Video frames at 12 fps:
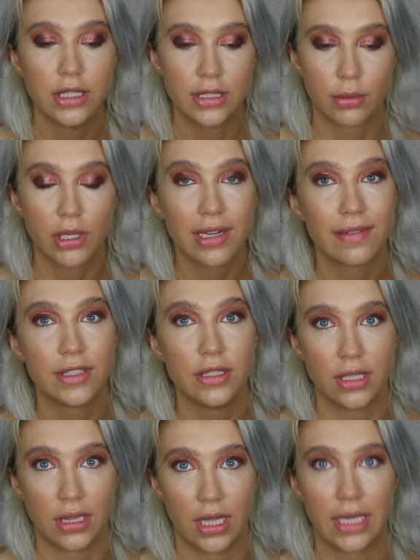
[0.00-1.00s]
So we're going to have to
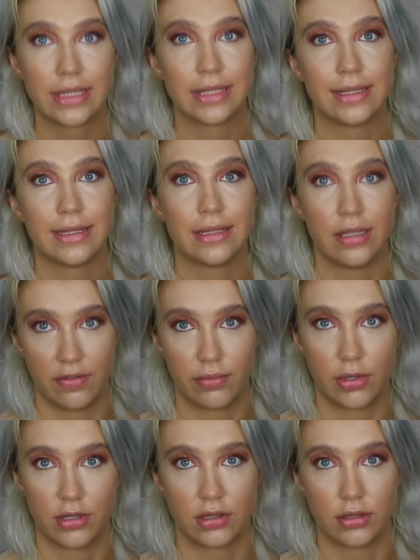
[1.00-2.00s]
use a lot of
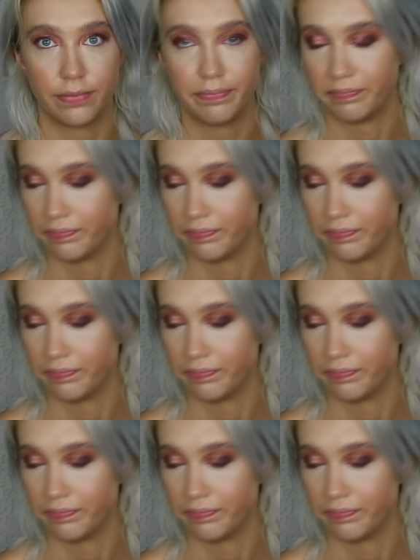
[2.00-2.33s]
bronzer.